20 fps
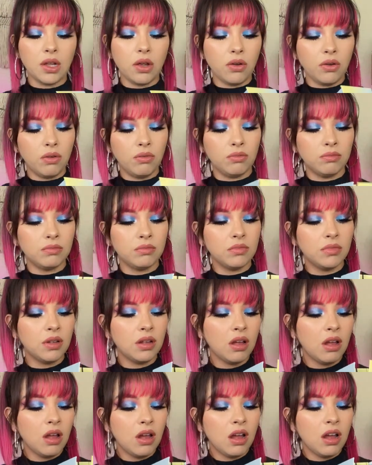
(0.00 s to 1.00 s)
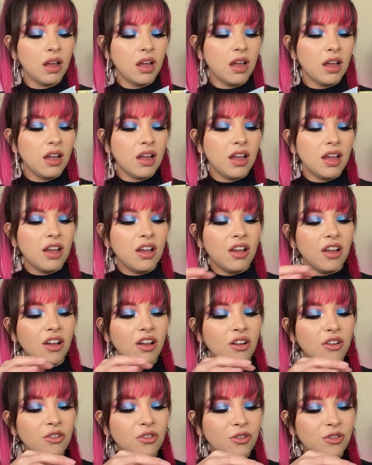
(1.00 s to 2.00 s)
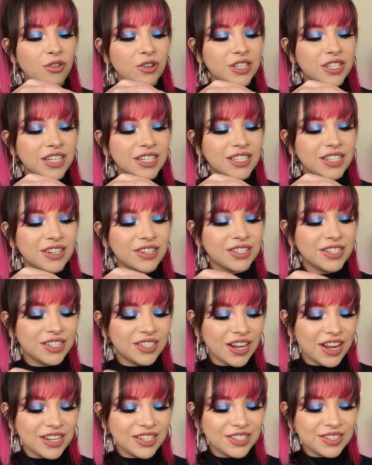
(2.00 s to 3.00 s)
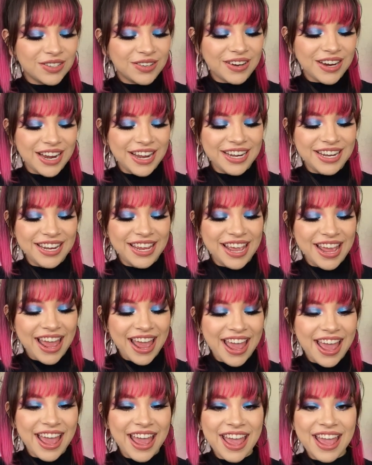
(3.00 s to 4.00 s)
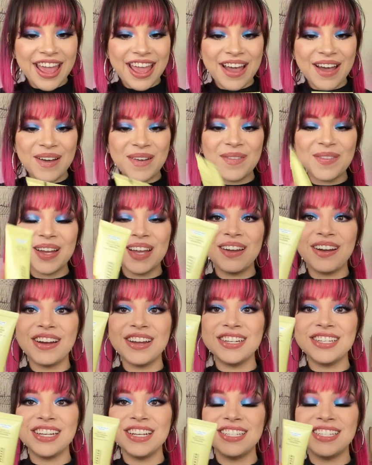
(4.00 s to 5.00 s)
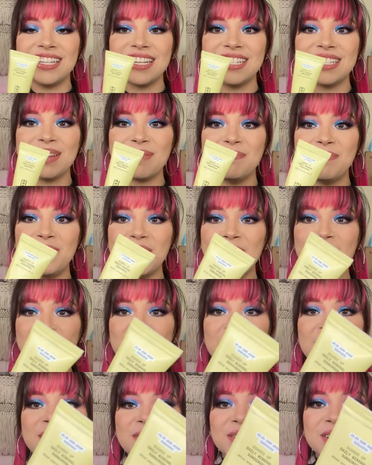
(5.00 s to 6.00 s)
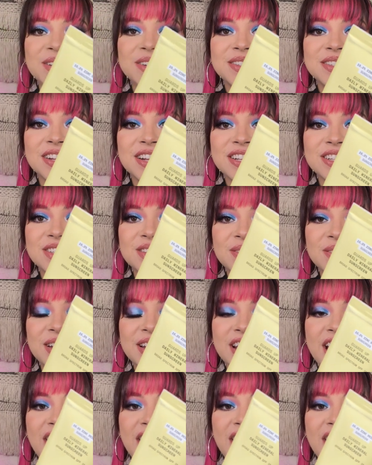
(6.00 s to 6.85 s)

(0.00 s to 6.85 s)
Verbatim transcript: Oh, ooh, is this their sunscreen? Yay! Oh my gosh, they sent a big one of their sunscreen.